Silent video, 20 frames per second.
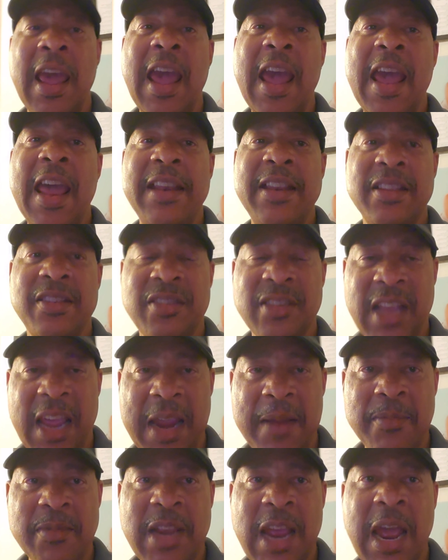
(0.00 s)
And at the
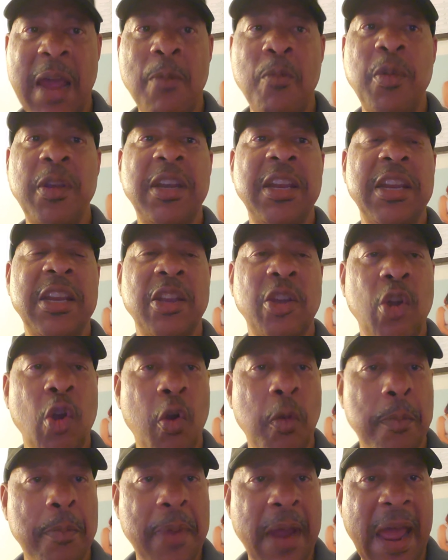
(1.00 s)
same time, we need to
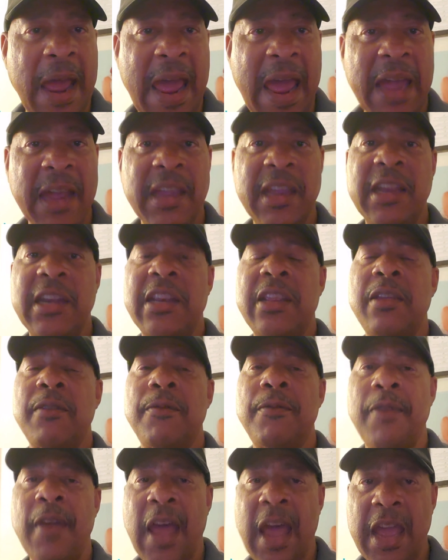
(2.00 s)
go back and
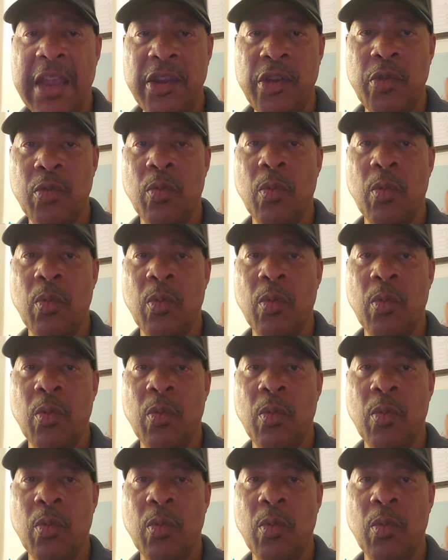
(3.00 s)
evaluate